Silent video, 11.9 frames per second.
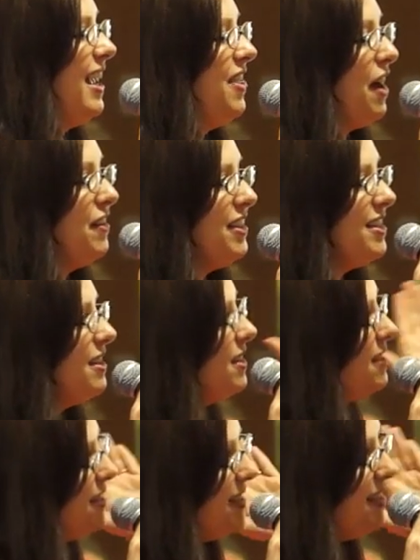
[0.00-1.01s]
that
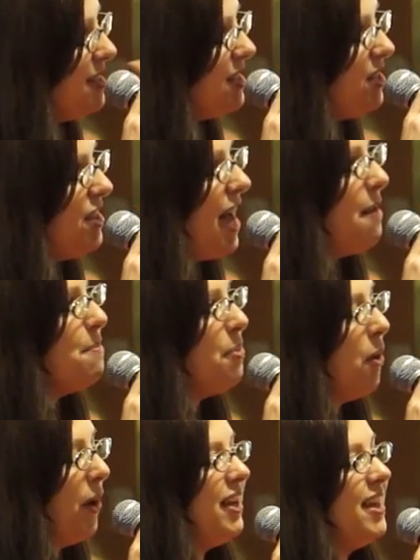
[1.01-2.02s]
to that
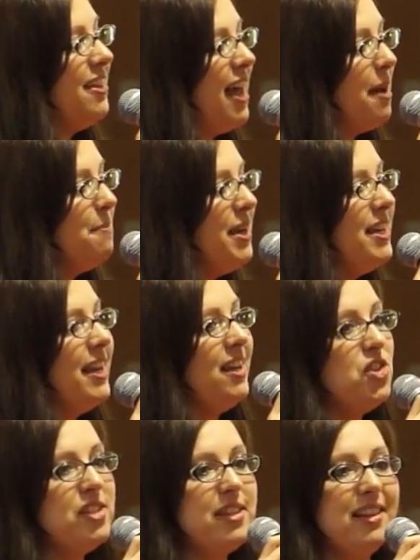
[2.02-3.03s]
point in that
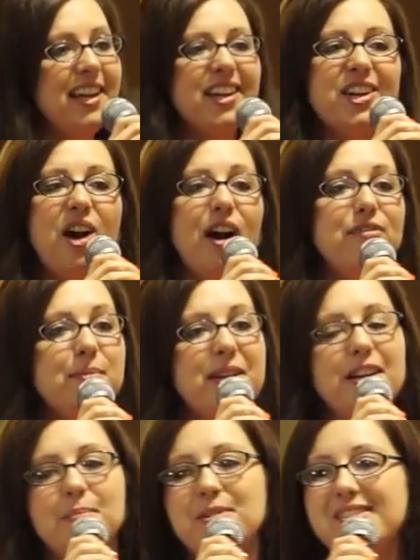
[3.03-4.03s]
meeting, just like a coffee
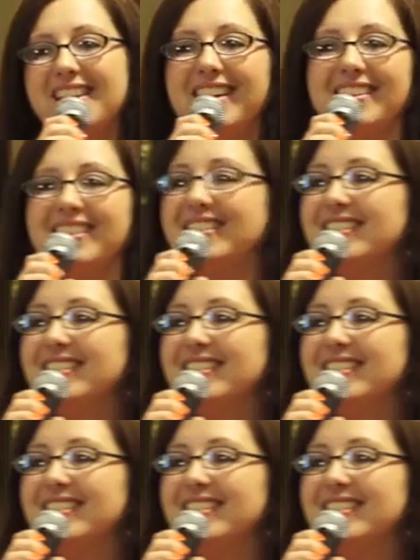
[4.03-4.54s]
meetup is like,